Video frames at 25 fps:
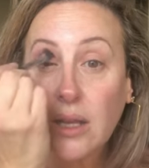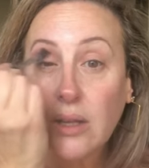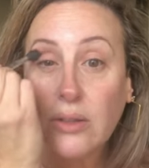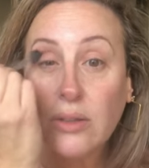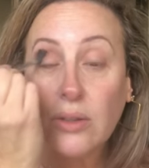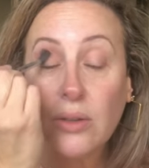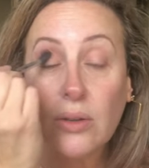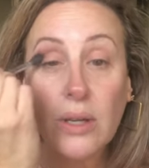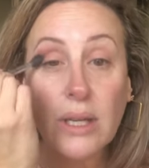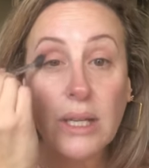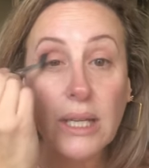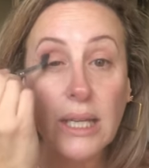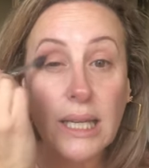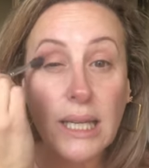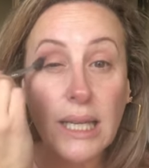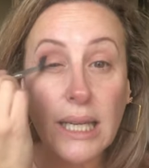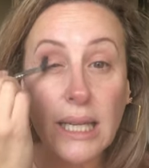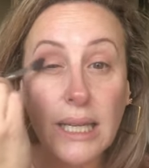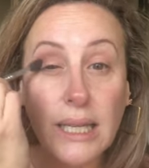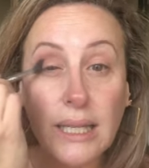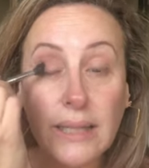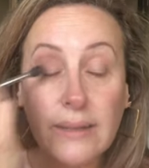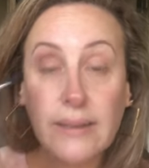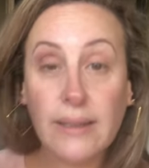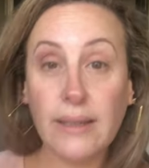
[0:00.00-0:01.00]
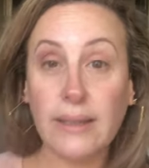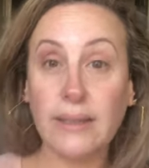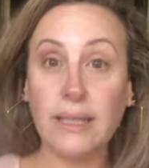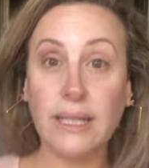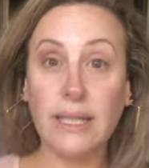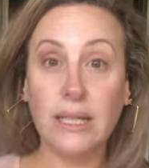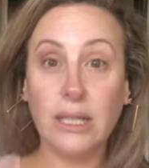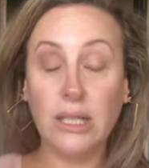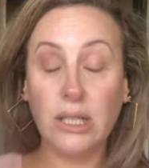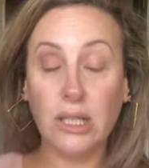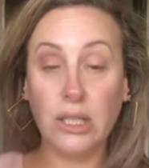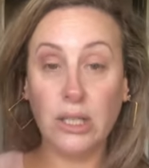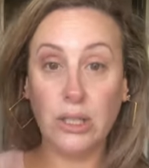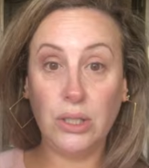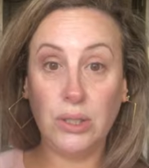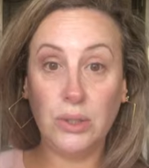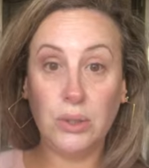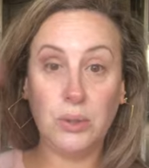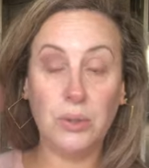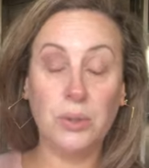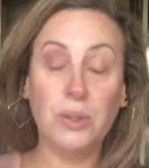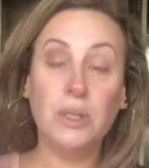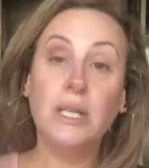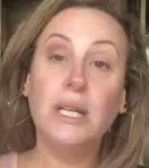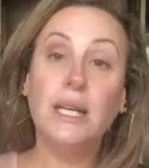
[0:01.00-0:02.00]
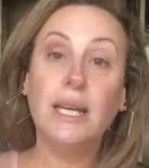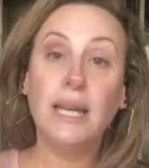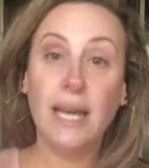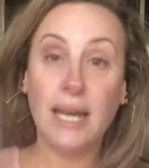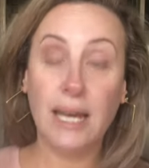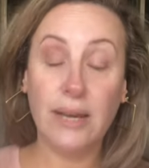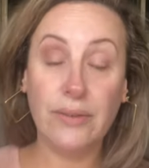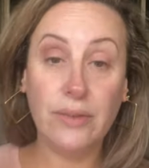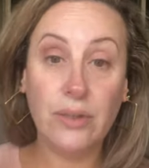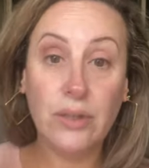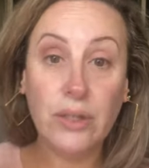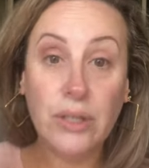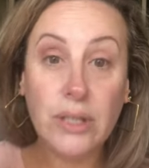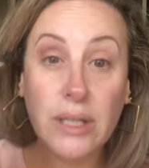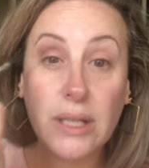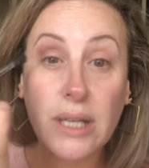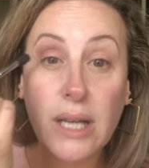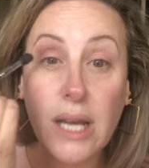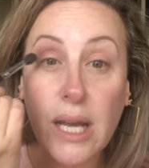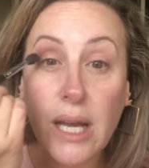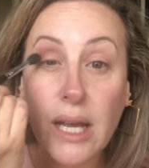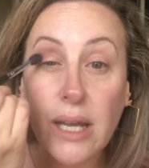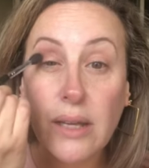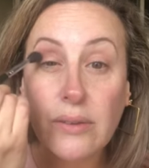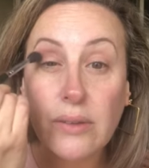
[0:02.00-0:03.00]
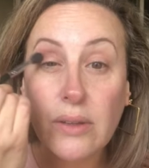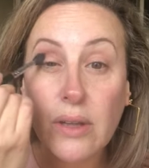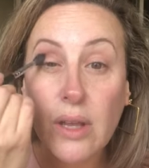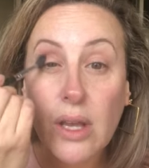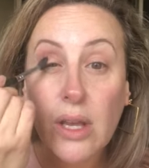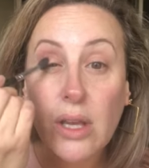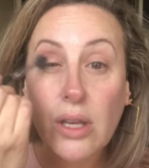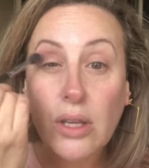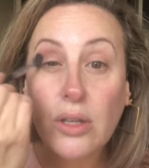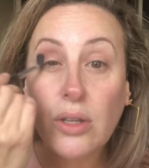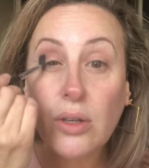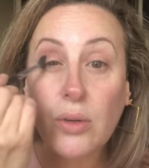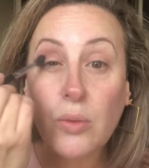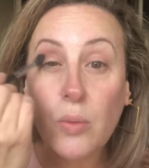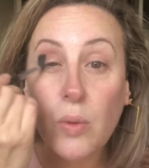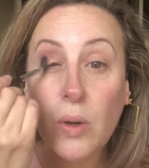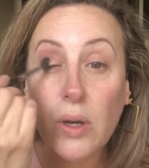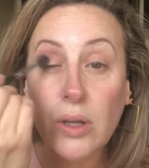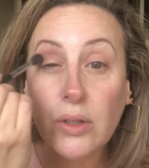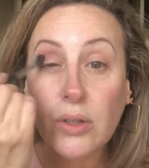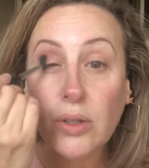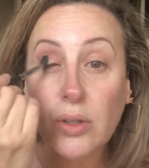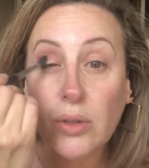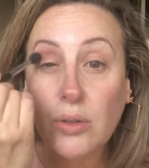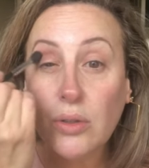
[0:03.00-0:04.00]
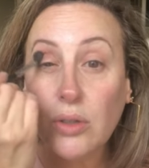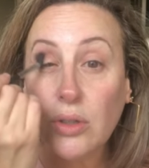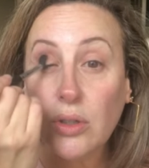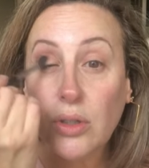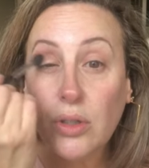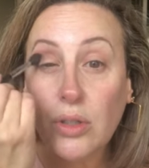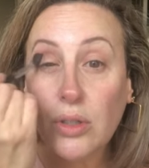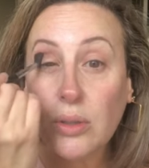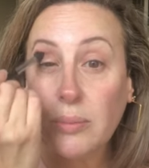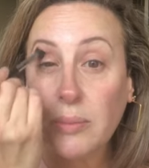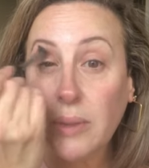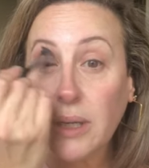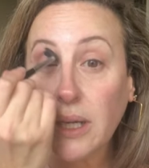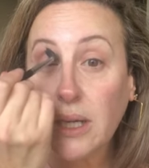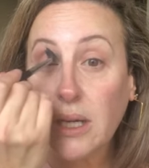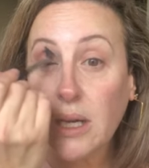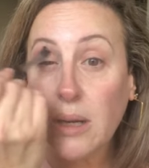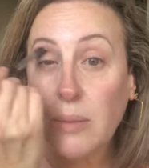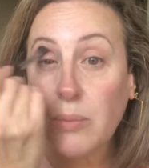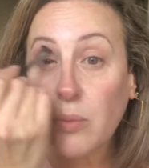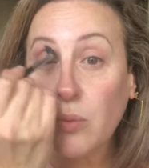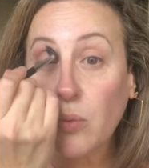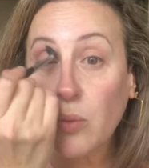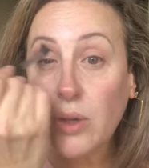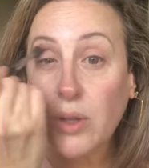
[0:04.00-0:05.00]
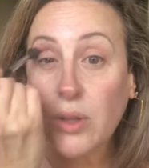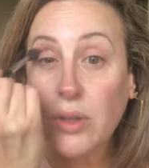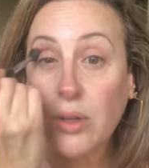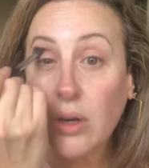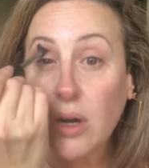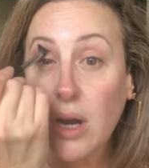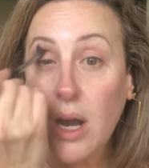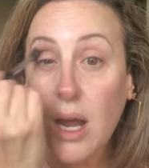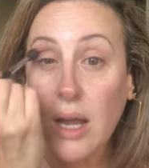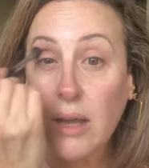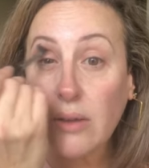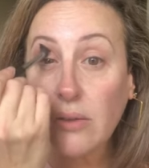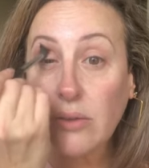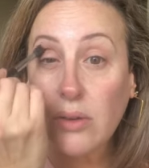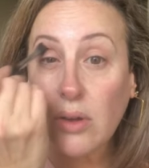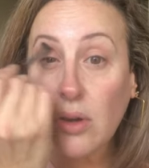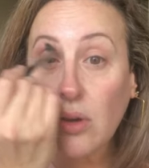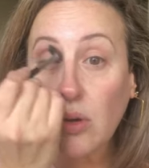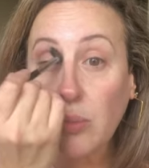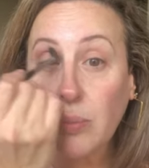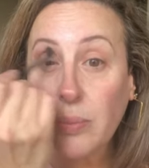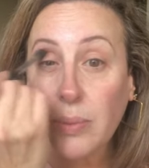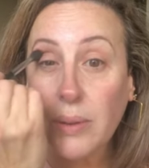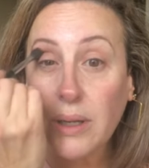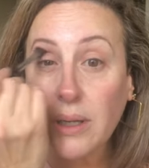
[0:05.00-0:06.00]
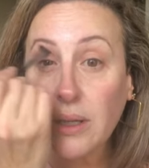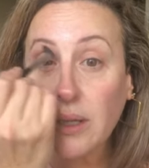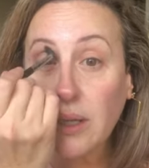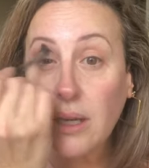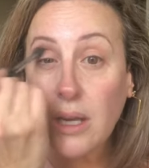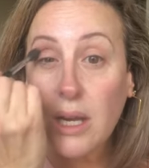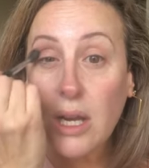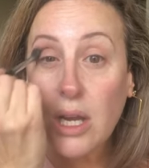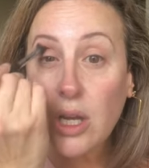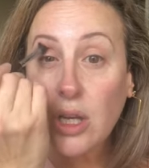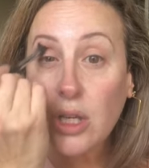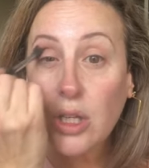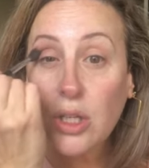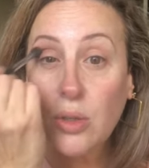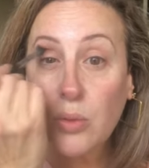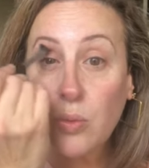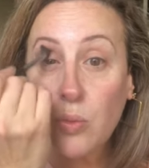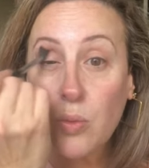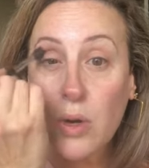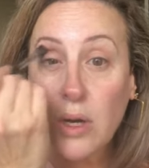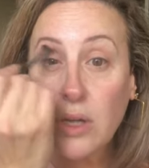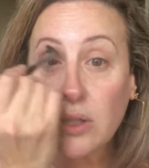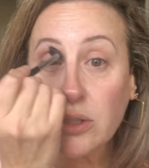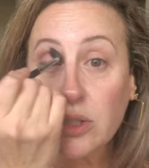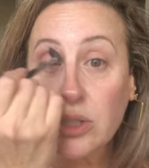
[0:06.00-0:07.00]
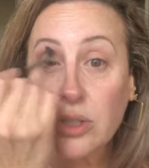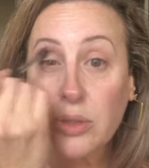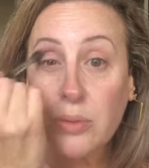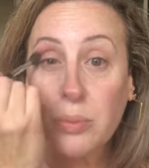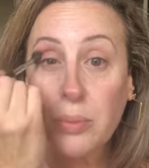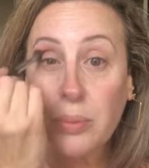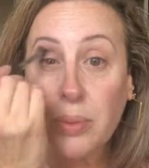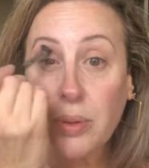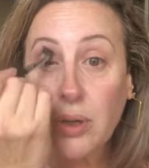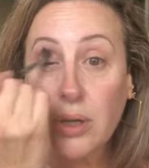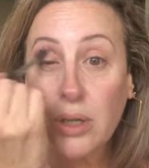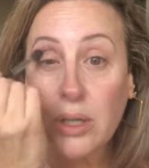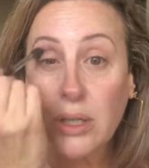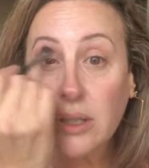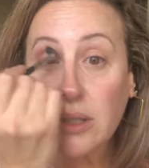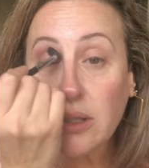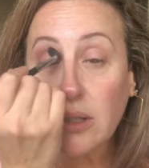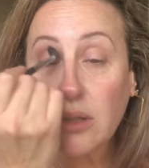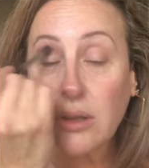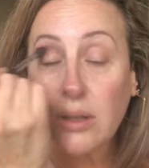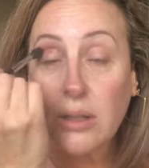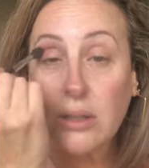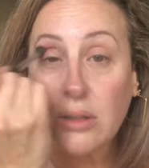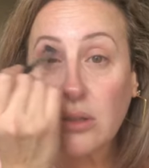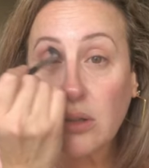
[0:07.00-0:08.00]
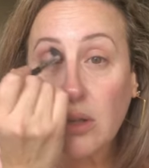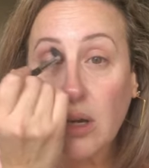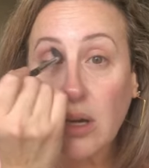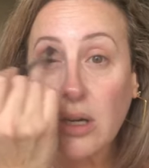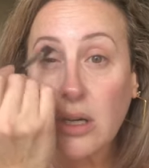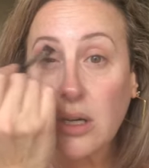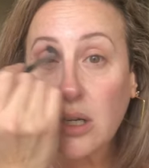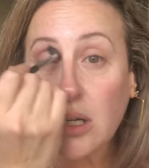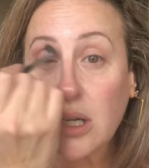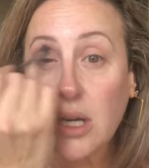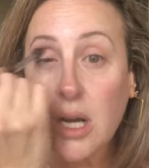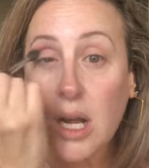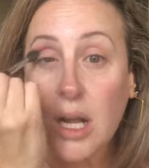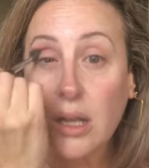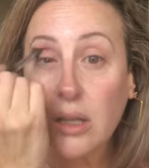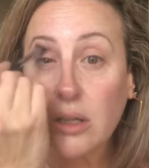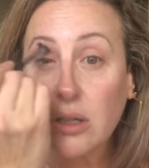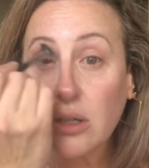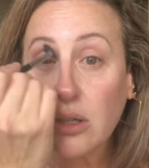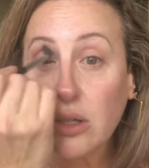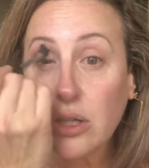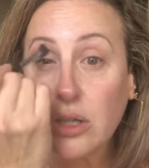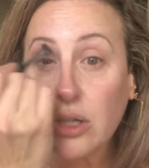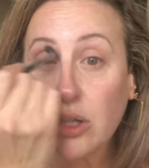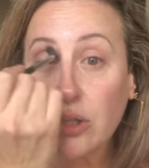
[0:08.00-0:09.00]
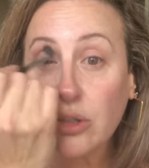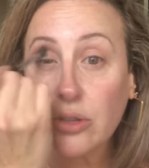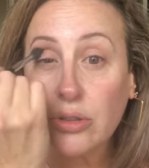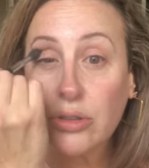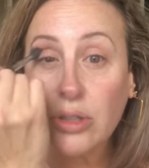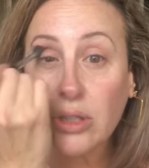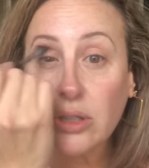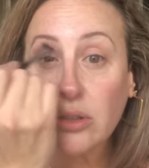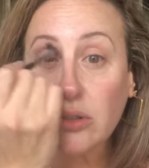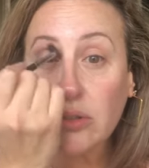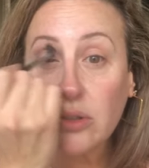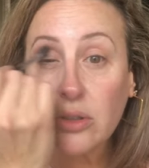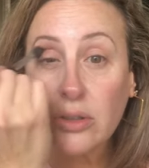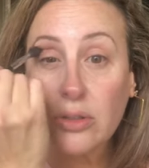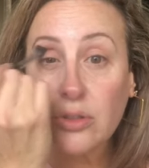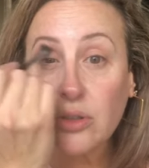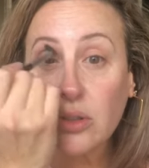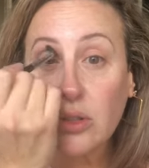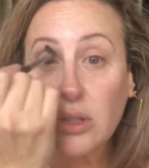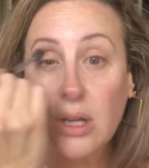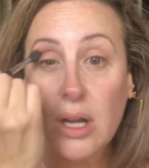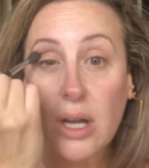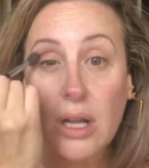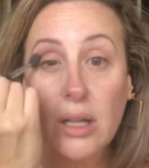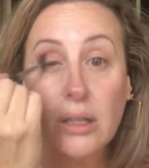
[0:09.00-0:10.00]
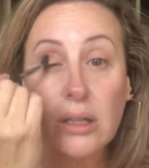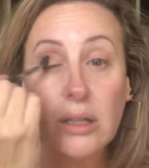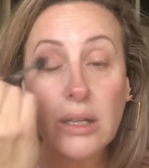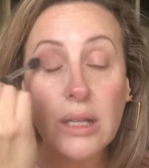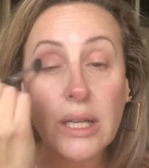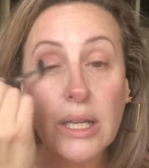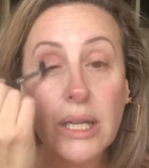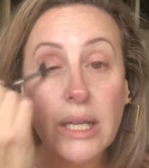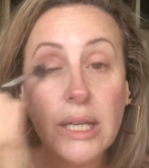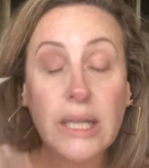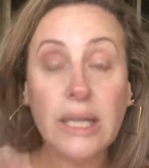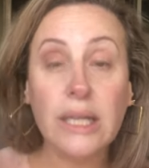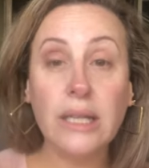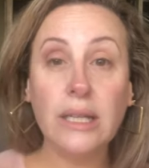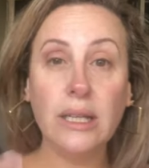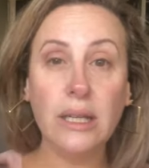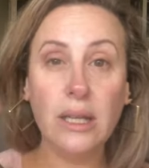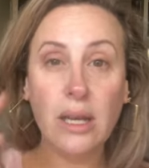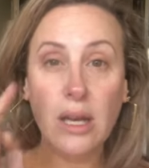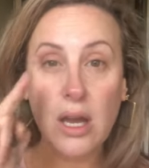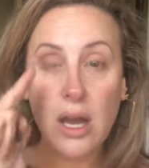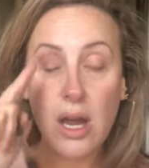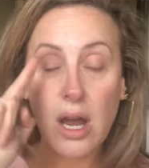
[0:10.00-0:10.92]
So any ladies out there who have hooded eyes, you want to do your makeup with your eyes open. You want to put the darker color or your transition color in